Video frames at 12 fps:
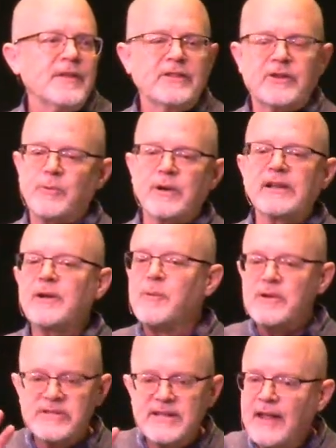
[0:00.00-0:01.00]
that there really
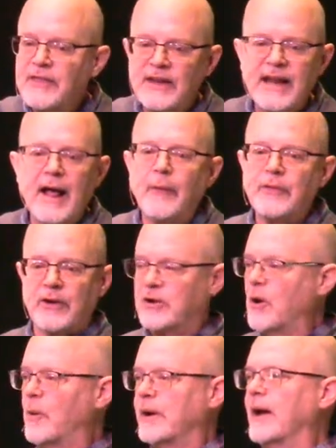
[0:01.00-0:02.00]
was nothing out there
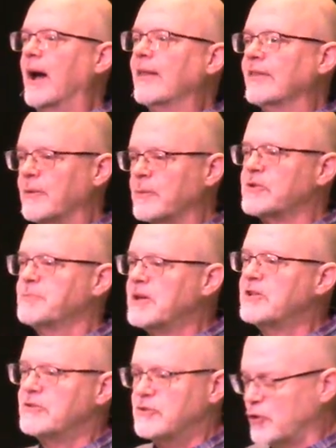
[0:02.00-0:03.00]
going on that was
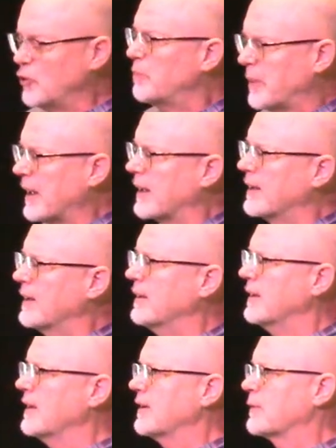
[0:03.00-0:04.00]
be too
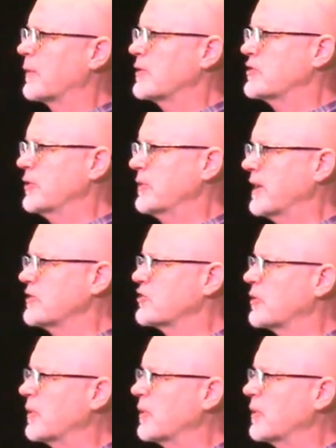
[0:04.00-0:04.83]
big for Judah and